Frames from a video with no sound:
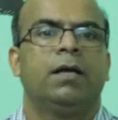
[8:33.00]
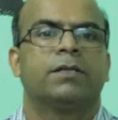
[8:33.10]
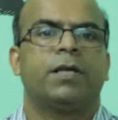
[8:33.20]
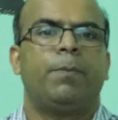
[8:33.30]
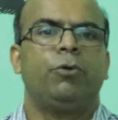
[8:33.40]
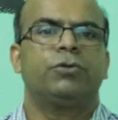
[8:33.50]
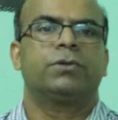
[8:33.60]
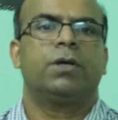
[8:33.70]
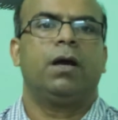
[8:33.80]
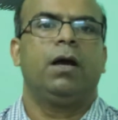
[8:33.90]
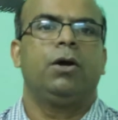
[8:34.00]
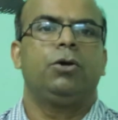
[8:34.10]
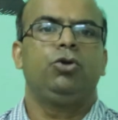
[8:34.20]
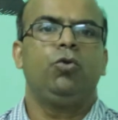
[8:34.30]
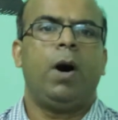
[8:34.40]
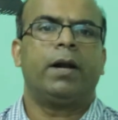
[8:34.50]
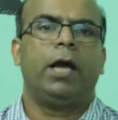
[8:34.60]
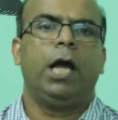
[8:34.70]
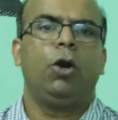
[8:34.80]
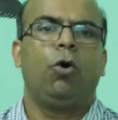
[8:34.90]
Suppose you
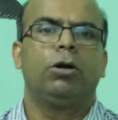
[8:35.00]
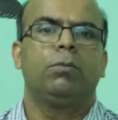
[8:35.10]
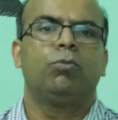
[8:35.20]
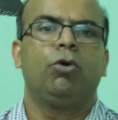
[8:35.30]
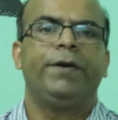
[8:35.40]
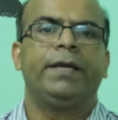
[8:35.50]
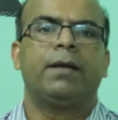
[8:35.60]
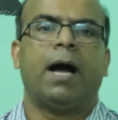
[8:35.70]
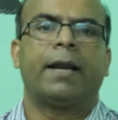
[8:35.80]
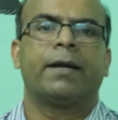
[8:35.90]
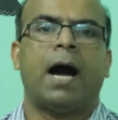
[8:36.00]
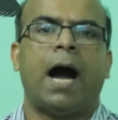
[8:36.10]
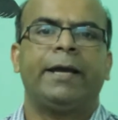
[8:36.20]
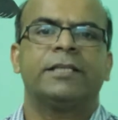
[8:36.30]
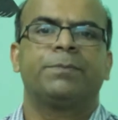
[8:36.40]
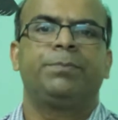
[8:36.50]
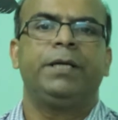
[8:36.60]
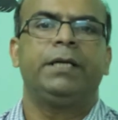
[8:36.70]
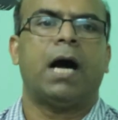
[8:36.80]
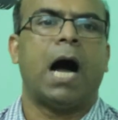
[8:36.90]
are alone moving at high
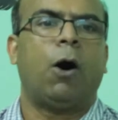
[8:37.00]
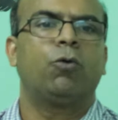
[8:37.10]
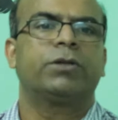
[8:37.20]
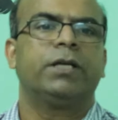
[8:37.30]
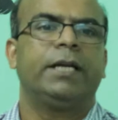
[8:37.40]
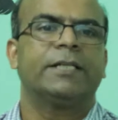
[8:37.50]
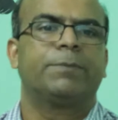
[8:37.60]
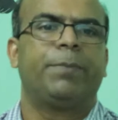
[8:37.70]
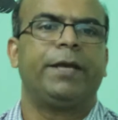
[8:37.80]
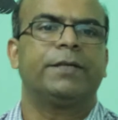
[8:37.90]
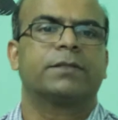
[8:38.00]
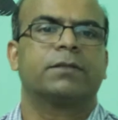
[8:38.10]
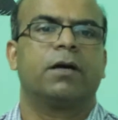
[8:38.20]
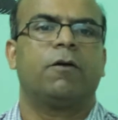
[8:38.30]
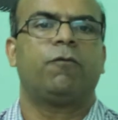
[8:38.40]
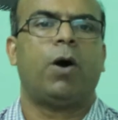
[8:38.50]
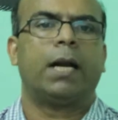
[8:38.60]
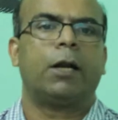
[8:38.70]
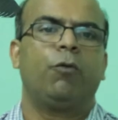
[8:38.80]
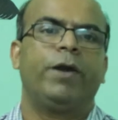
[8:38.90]
speed out in space,
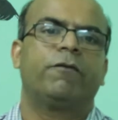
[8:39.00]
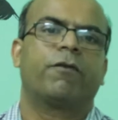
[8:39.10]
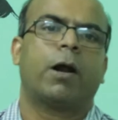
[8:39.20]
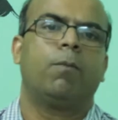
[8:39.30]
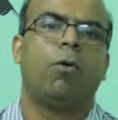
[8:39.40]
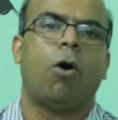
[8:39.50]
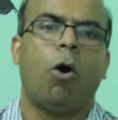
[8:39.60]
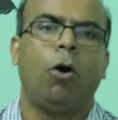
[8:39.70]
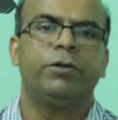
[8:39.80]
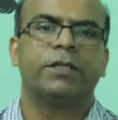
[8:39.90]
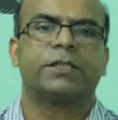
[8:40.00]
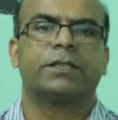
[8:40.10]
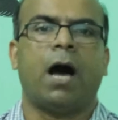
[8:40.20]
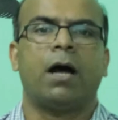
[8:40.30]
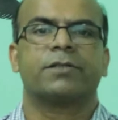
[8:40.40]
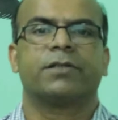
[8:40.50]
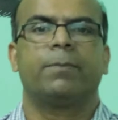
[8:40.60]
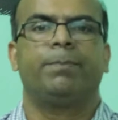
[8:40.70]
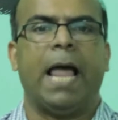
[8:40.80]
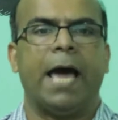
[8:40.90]
far away from all the stars
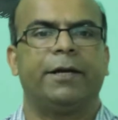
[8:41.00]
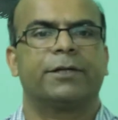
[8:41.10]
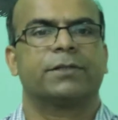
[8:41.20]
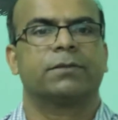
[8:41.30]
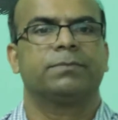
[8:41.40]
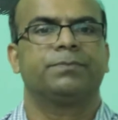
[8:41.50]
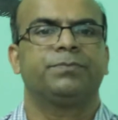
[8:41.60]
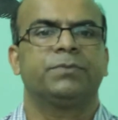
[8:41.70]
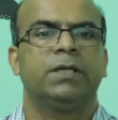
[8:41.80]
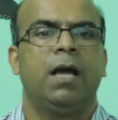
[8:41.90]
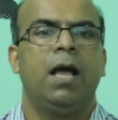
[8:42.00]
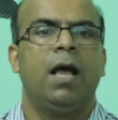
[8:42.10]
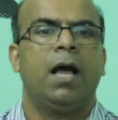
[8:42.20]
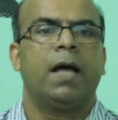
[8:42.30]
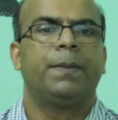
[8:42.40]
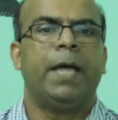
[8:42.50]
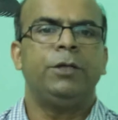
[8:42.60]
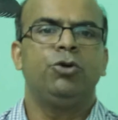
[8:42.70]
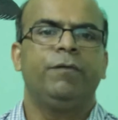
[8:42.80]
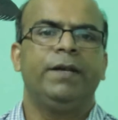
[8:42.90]
and planets.
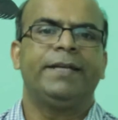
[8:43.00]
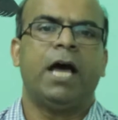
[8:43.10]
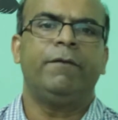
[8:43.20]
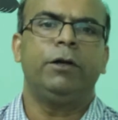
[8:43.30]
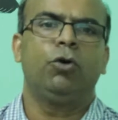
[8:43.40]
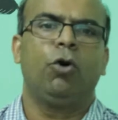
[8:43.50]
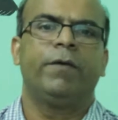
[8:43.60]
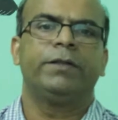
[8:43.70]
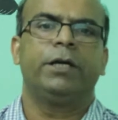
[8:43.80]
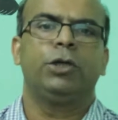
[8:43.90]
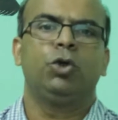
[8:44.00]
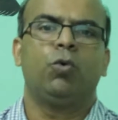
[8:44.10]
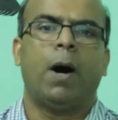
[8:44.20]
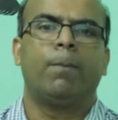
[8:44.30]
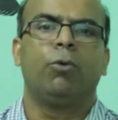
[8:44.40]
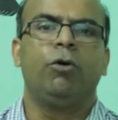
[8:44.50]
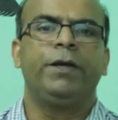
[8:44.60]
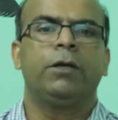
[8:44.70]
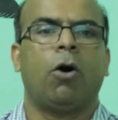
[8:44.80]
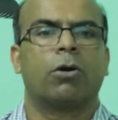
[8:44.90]
Then you will never know whether you are
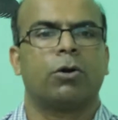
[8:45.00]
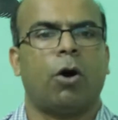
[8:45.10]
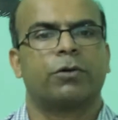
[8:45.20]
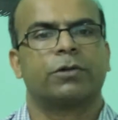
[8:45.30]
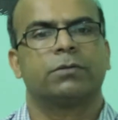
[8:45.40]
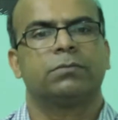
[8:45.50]
moving or not.